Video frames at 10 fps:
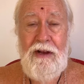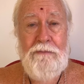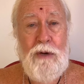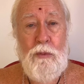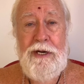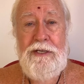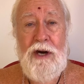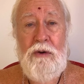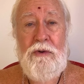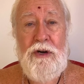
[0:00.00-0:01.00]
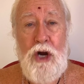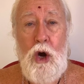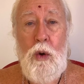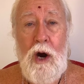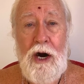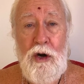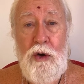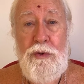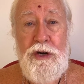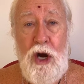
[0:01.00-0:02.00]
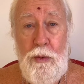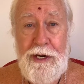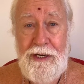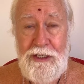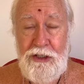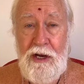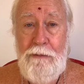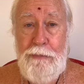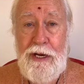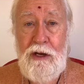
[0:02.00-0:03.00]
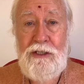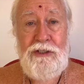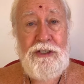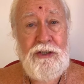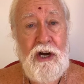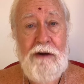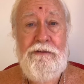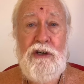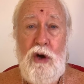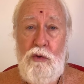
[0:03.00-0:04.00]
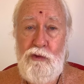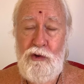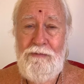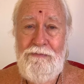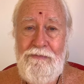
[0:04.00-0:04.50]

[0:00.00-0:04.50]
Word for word: but we don't know our own knowingness because it's covered over.